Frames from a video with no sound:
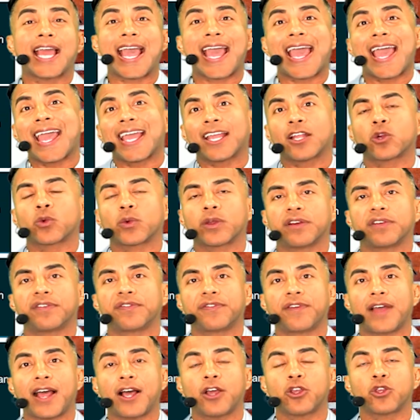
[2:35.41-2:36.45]
accurate
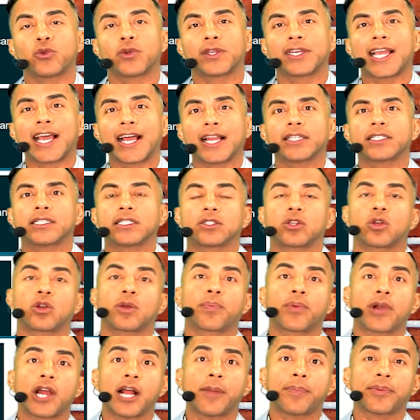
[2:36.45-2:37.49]
value analysis on a
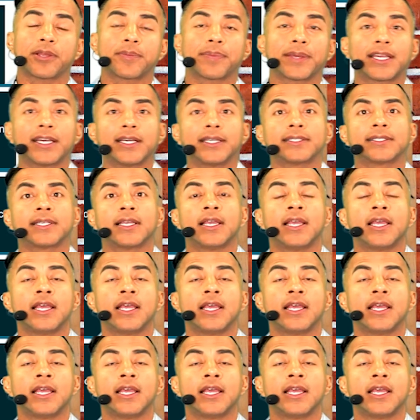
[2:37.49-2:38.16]
property because